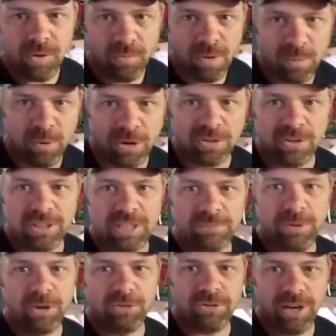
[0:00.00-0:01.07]
We worked on this
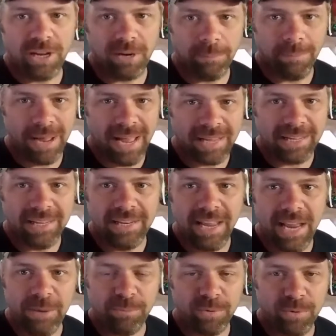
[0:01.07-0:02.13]
boat trailer back in
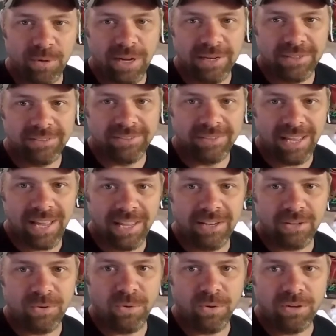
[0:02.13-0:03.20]
April, and it's set in
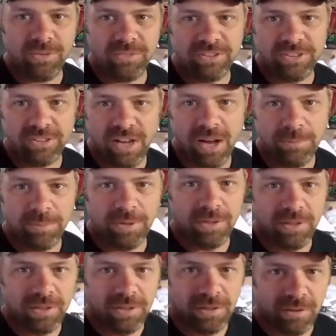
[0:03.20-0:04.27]
the corner of the shop
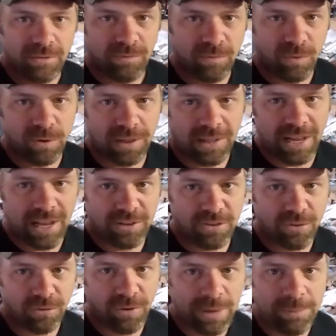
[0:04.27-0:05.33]
for the
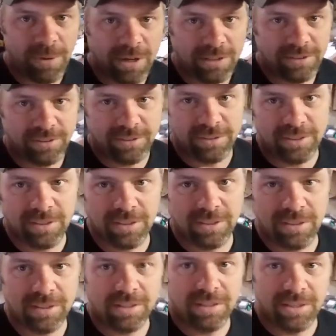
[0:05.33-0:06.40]
last three months.
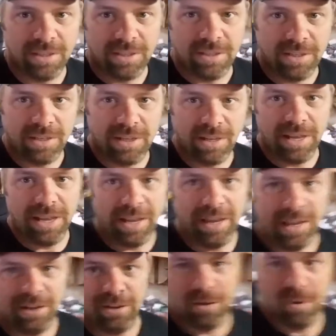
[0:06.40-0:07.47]

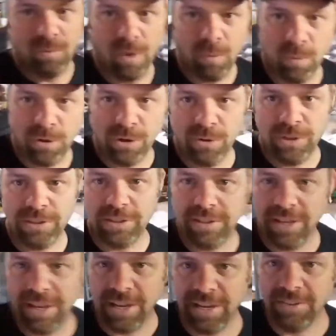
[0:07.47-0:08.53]
And what we're doing
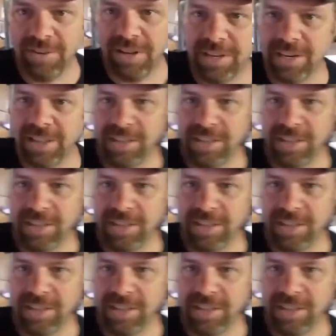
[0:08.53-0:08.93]
today, if I can